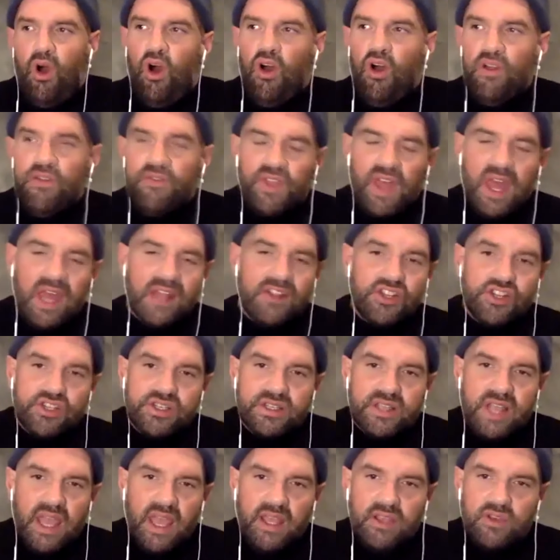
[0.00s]
all of that
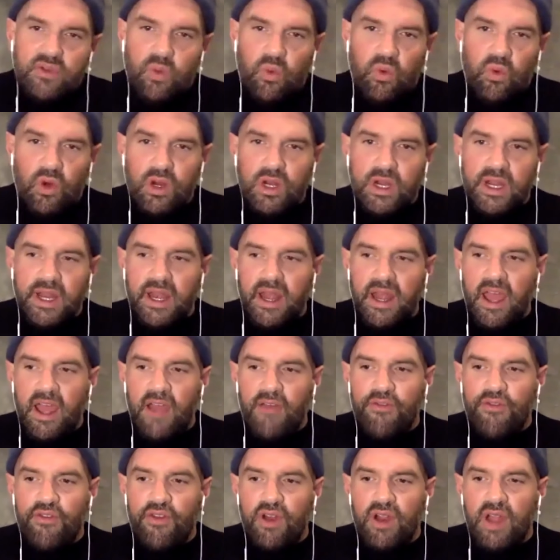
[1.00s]
just takes work and
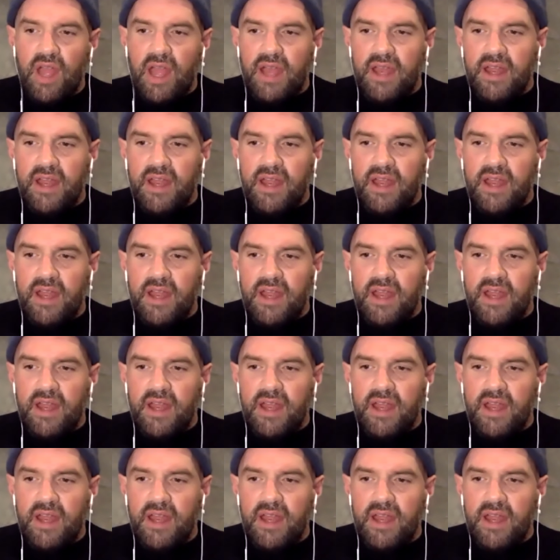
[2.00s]
effort.